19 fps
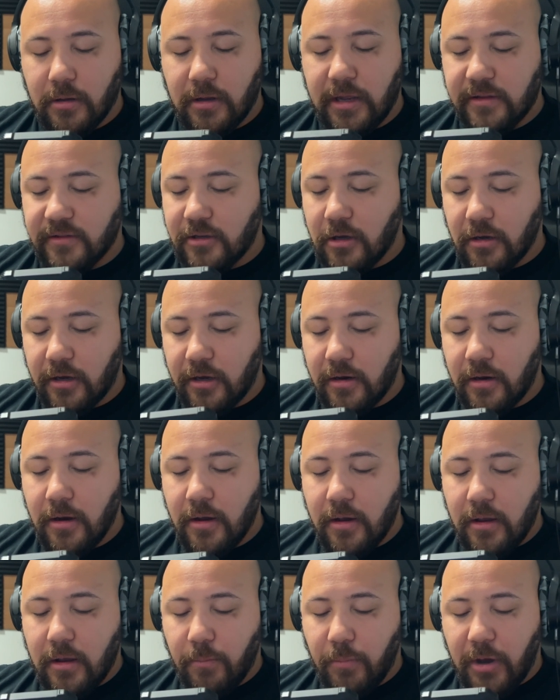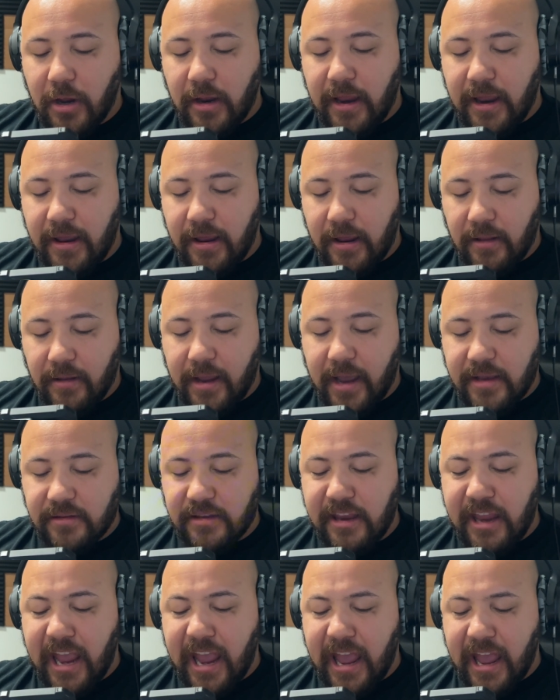It's all good. But guys,
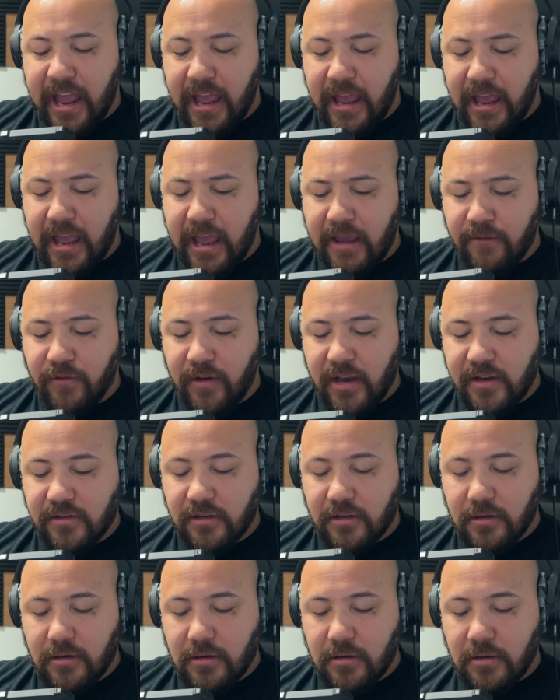if you guys look,